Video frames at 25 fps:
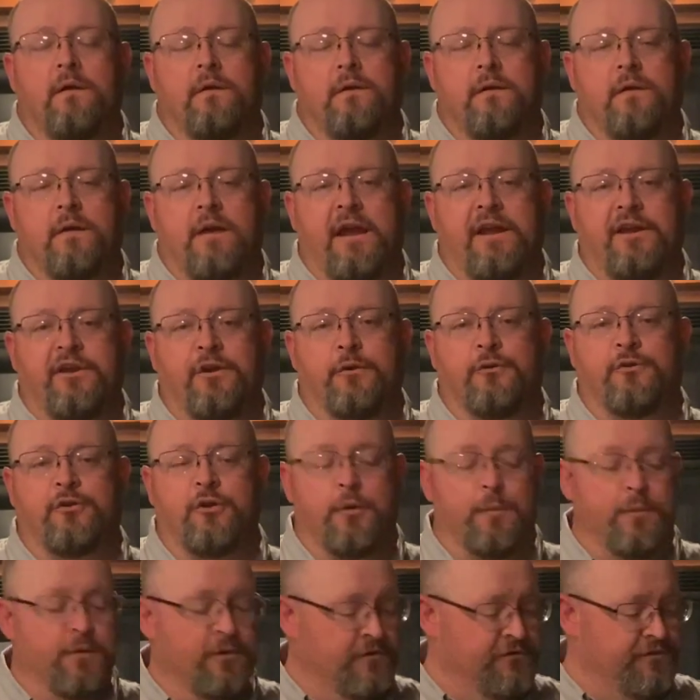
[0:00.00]
Hey
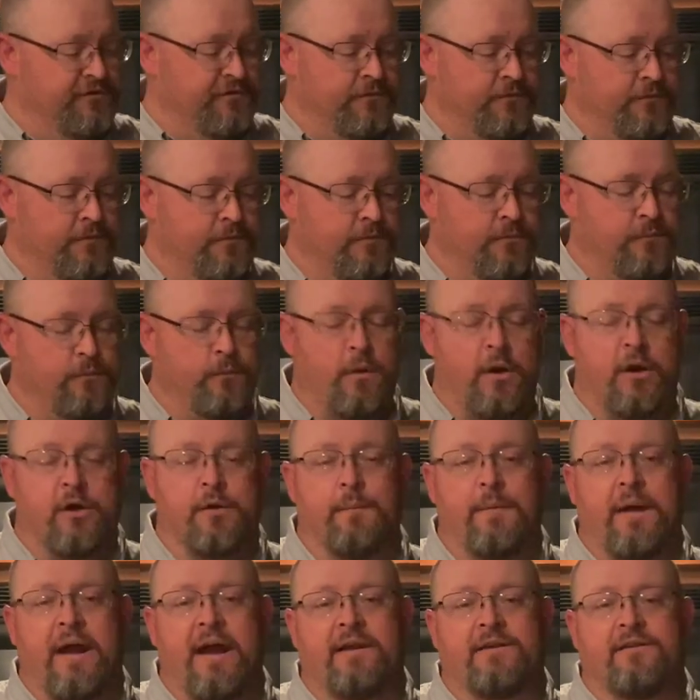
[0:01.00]
YouTubers,
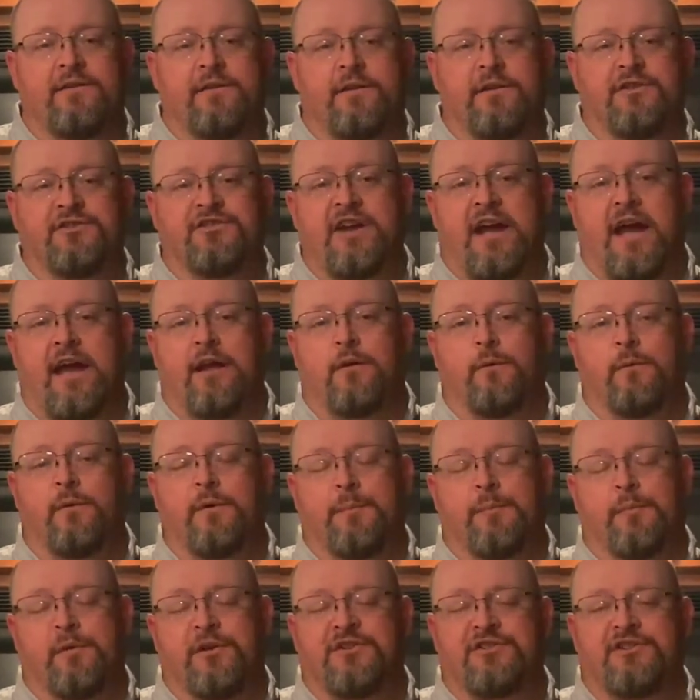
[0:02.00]
welcome back to the channel. We
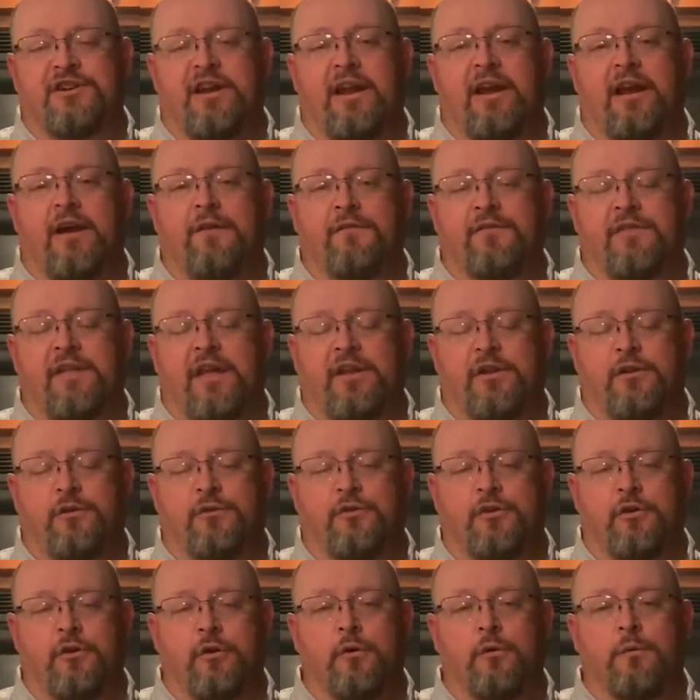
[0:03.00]
appreciate everything you
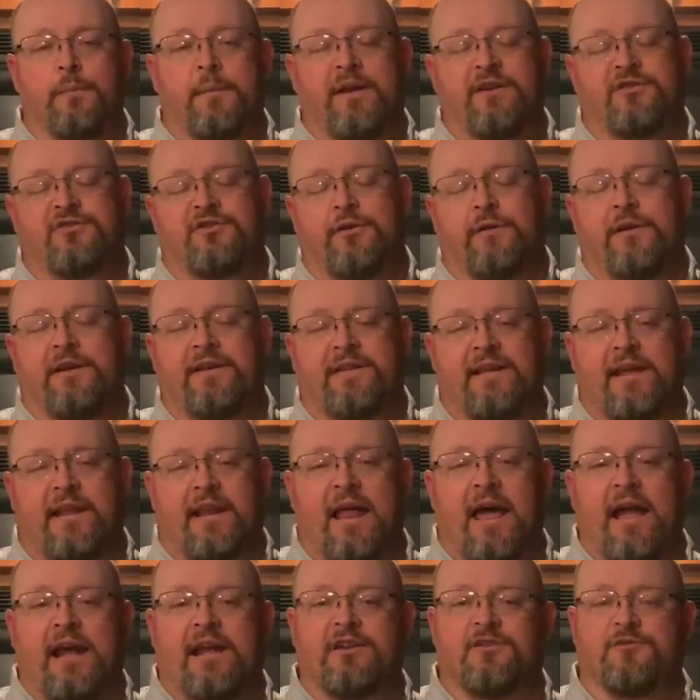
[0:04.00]
do. Make sure you hit that
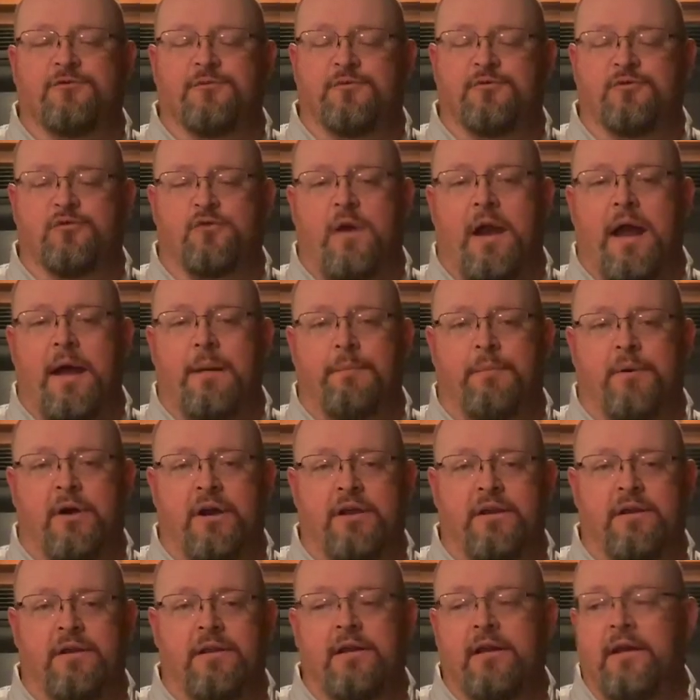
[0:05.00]
like and subscribe
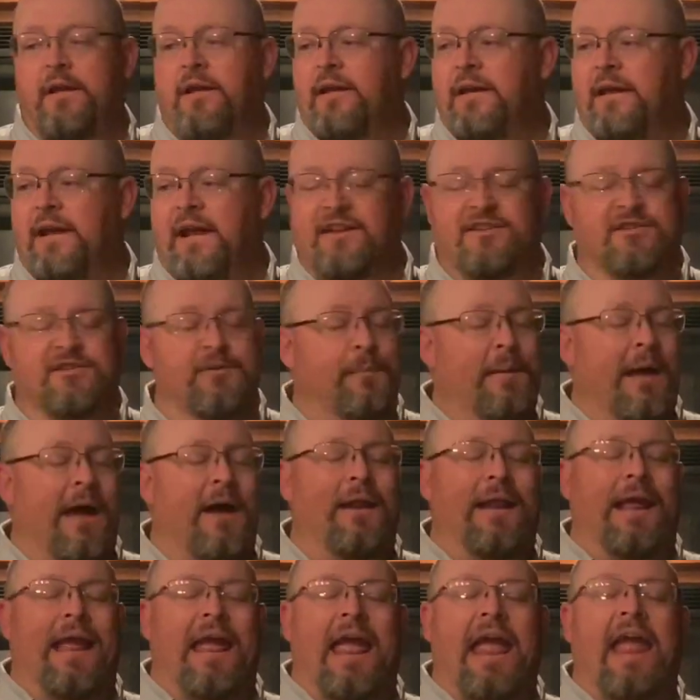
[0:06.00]
button. It's
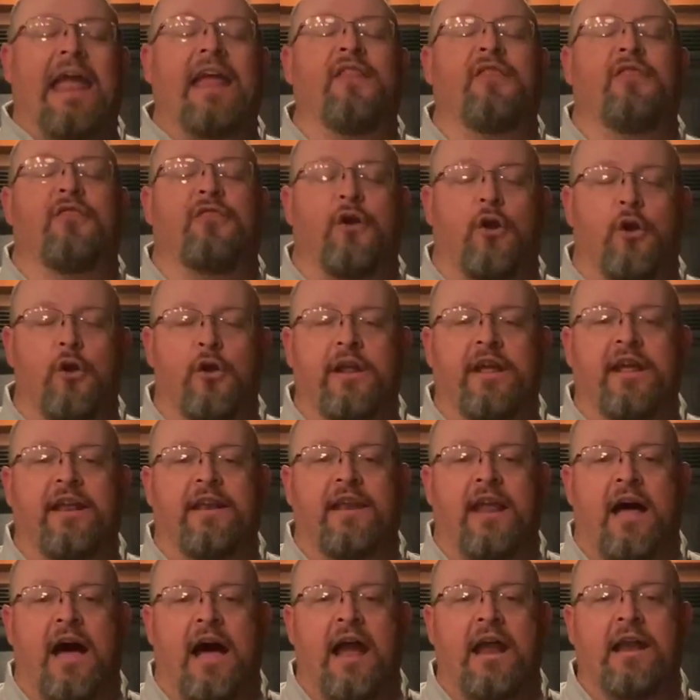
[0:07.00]
about 8:30 at
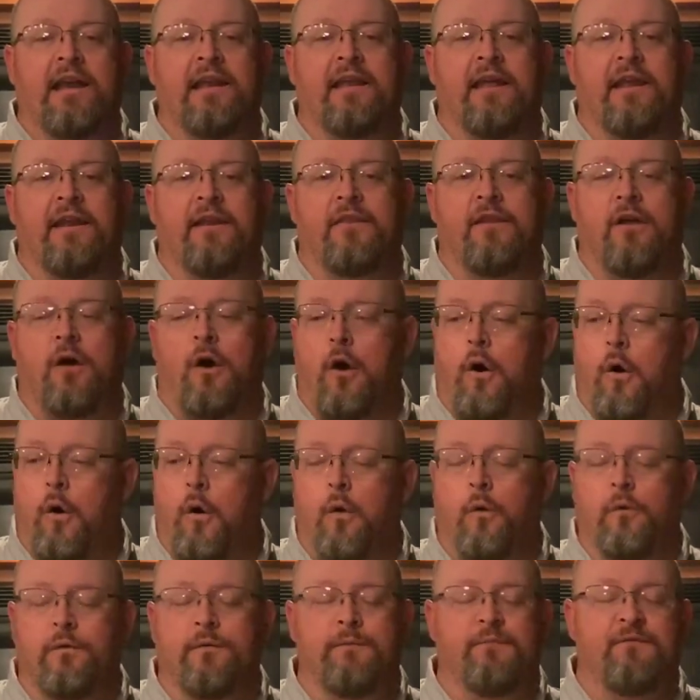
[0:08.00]
night and the
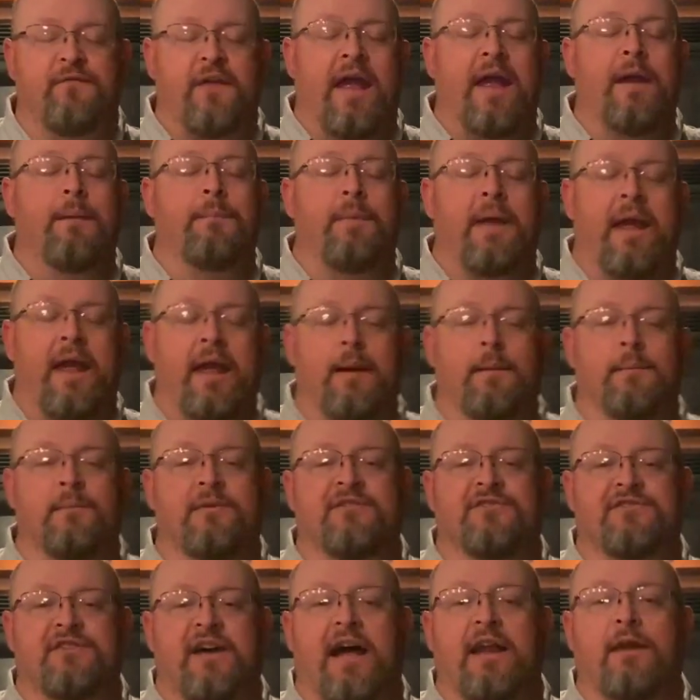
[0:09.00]
whole Fam Bam
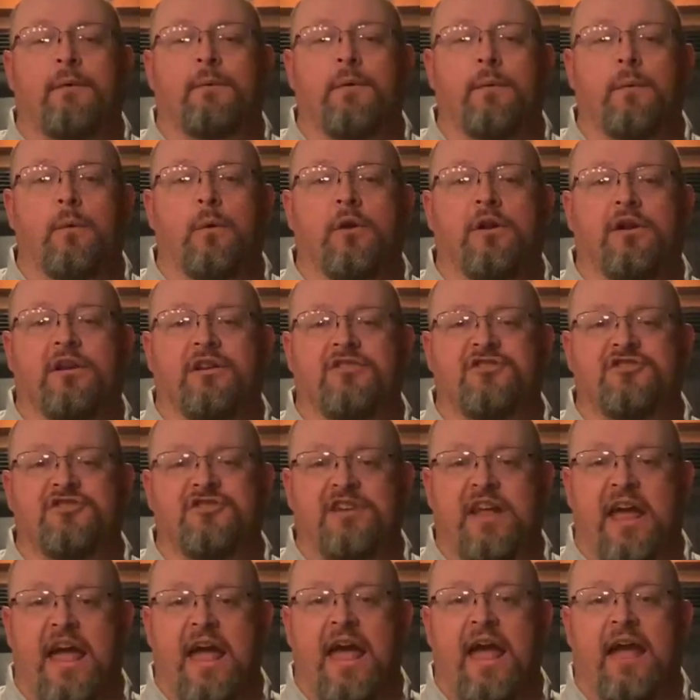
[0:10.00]
decided we wanted a
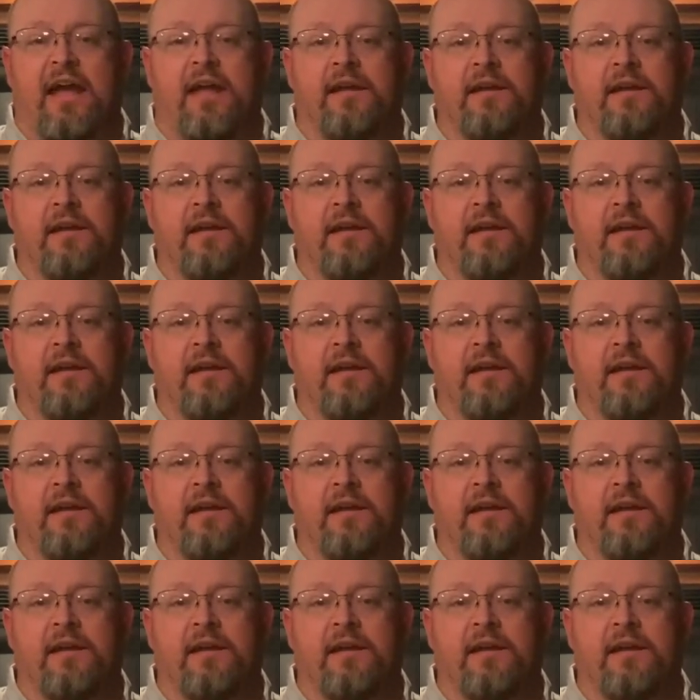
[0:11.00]
snack,